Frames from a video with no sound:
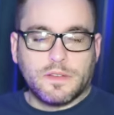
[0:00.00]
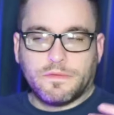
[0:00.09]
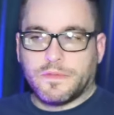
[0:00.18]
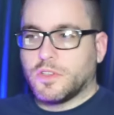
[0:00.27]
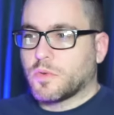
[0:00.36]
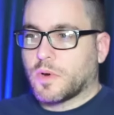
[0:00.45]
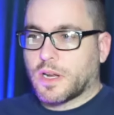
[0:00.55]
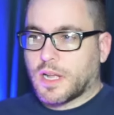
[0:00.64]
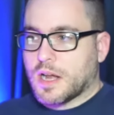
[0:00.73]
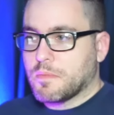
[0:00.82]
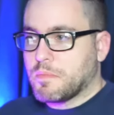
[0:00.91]
feature where I can
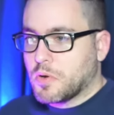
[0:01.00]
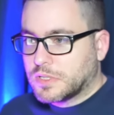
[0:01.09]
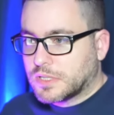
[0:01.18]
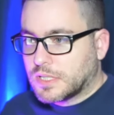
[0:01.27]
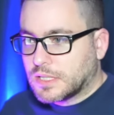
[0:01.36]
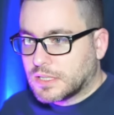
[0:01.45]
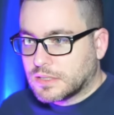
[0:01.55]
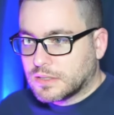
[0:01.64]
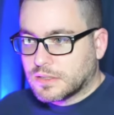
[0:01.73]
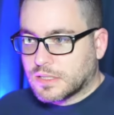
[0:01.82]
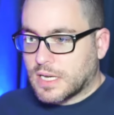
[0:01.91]
kind of post
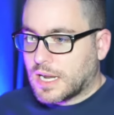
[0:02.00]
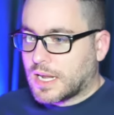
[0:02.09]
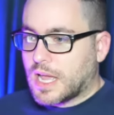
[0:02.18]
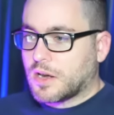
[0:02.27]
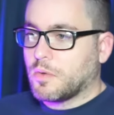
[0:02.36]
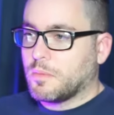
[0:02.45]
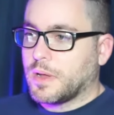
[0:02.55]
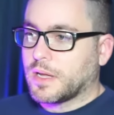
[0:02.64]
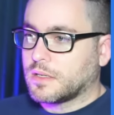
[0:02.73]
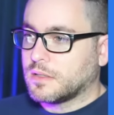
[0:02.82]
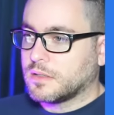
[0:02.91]
things. And I got to go
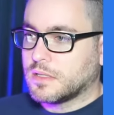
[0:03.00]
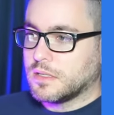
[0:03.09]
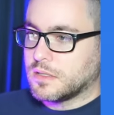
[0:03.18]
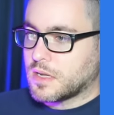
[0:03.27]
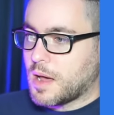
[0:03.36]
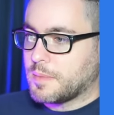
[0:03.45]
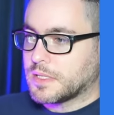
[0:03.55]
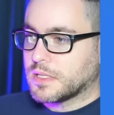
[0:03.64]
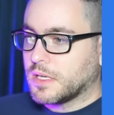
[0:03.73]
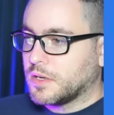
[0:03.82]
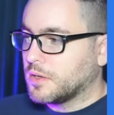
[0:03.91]
back to these comments
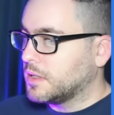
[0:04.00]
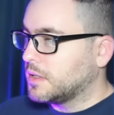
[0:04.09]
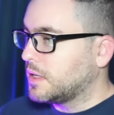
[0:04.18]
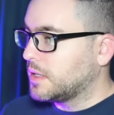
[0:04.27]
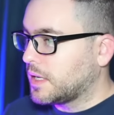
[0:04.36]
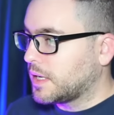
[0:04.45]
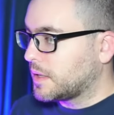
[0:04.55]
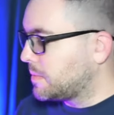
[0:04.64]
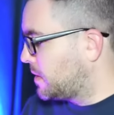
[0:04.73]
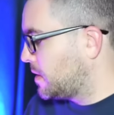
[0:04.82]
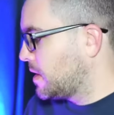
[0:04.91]
later and, and like them.
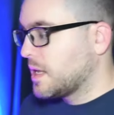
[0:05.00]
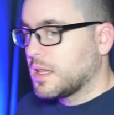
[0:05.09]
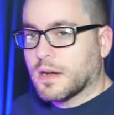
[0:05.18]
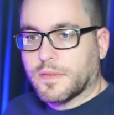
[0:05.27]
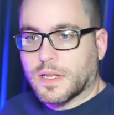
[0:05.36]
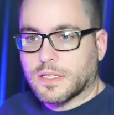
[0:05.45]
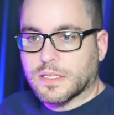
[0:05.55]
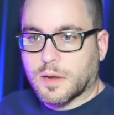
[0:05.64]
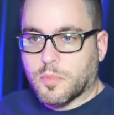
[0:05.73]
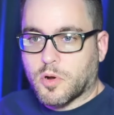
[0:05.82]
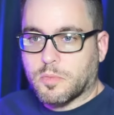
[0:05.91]
And then I've got this
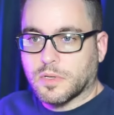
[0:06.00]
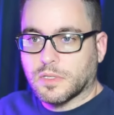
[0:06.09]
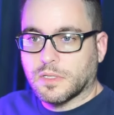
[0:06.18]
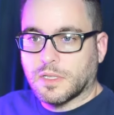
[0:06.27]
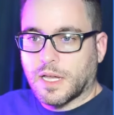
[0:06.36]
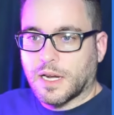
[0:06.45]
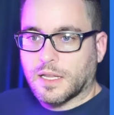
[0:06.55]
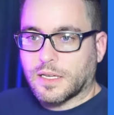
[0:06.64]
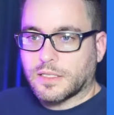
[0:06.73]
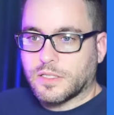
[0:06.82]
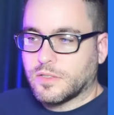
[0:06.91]
like purple light I
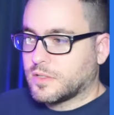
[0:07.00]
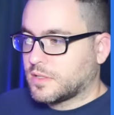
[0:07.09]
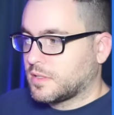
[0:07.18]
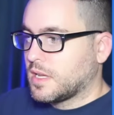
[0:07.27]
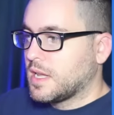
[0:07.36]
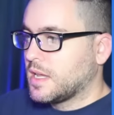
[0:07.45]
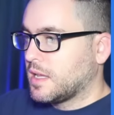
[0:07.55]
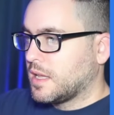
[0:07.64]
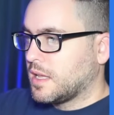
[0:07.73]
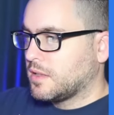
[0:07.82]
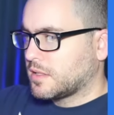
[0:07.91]
like to use.
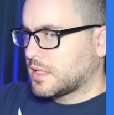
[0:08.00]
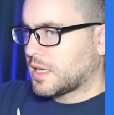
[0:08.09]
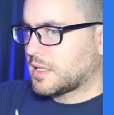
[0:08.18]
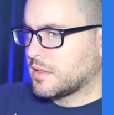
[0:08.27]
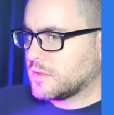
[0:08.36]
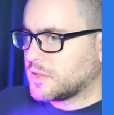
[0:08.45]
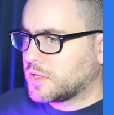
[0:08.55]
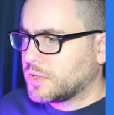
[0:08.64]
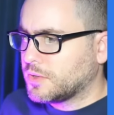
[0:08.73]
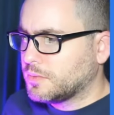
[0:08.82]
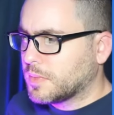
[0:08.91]
Looks like a little
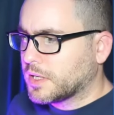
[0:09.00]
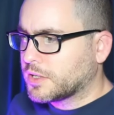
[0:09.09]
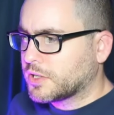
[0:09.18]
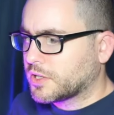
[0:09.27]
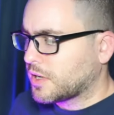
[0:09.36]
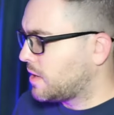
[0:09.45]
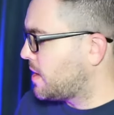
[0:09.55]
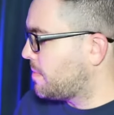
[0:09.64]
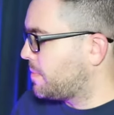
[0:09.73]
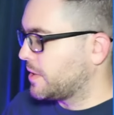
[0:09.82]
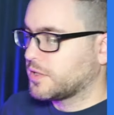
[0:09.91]
too much on
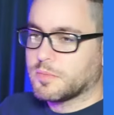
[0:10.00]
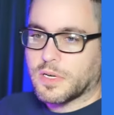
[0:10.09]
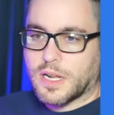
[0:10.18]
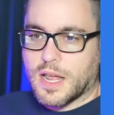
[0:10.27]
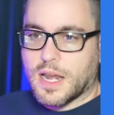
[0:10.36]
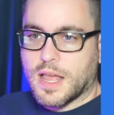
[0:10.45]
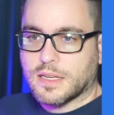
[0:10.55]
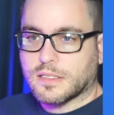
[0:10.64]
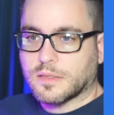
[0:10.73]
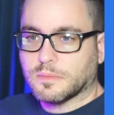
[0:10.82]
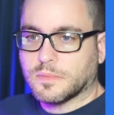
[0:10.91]
that picture, but it kind of
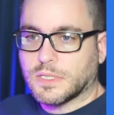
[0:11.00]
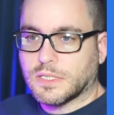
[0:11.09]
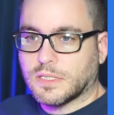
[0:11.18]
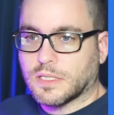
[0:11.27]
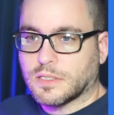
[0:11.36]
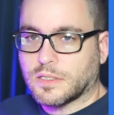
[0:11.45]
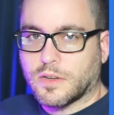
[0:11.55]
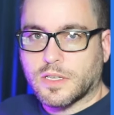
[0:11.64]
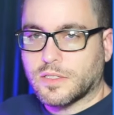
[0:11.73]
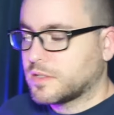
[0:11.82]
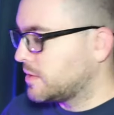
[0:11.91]
adds some detail. You know, I
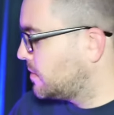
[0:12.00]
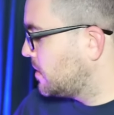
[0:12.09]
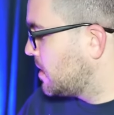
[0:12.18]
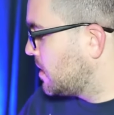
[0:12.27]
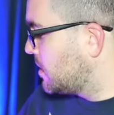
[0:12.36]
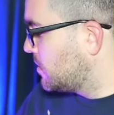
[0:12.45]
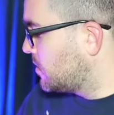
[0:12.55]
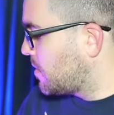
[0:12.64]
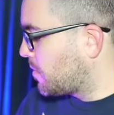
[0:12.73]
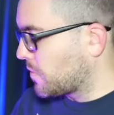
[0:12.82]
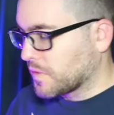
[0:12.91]
used to do a
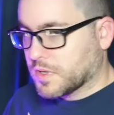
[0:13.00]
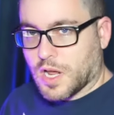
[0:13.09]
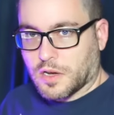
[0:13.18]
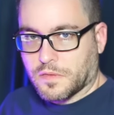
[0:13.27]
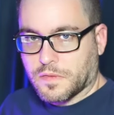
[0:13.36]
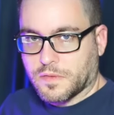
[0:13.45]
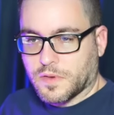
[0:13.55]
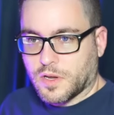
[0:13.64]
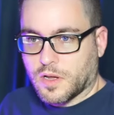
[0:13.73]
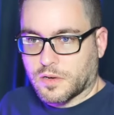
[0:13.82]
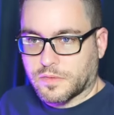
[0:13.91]
lot more photography and
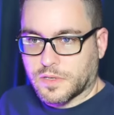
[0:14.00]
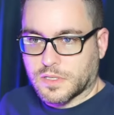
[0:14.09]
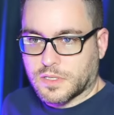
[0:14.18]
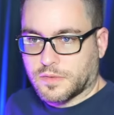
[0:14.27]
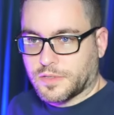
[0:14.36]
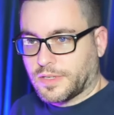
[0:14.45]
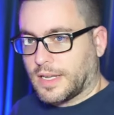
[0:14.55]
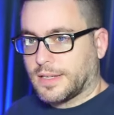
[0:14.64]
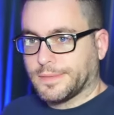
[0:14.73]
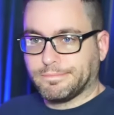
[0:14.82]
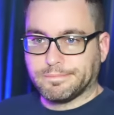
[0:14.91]
videography and stuff, so I kind of